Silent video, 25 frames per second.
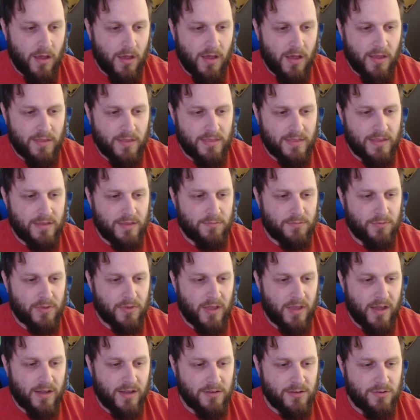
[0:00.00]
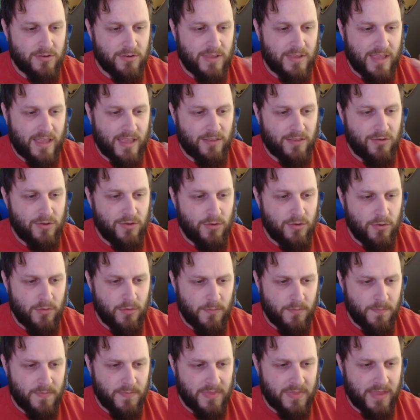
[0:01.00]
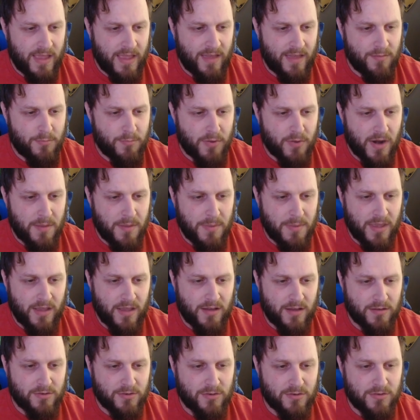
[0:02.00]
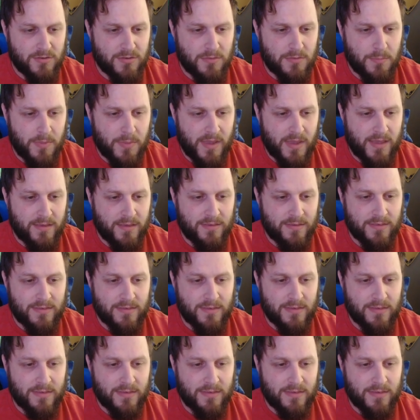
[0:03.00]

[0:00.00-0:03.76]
And then for the hunter, they had 2. They have primate hunter pets